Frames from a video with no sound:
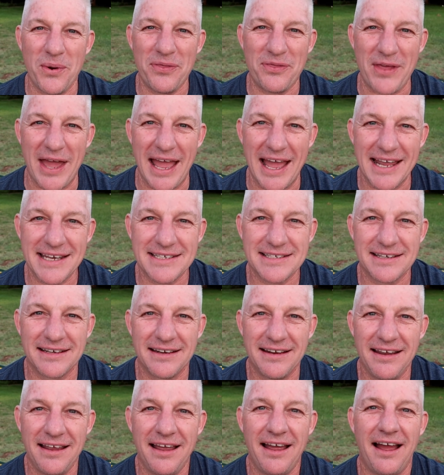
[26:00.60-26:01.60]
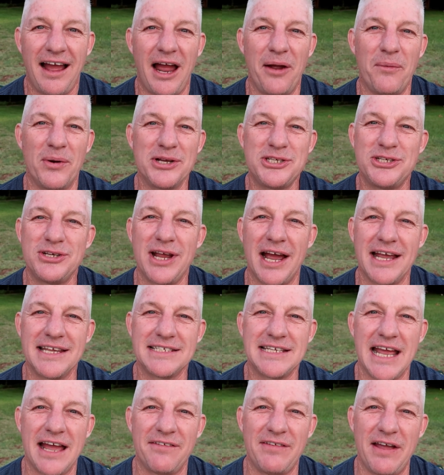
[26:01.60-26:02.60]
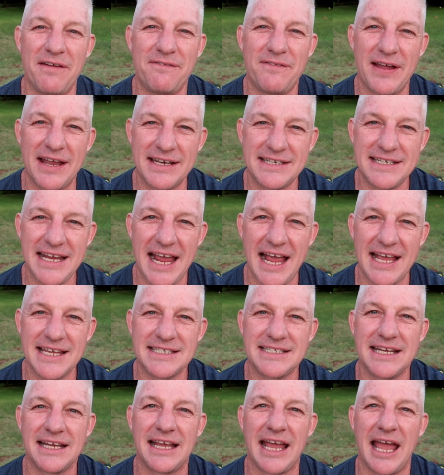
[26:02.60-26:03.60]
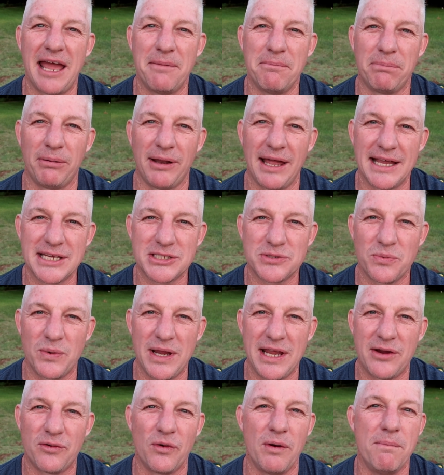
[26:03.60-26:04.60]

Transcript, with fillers: with that, I want you guys to have a fantastic and blessed week.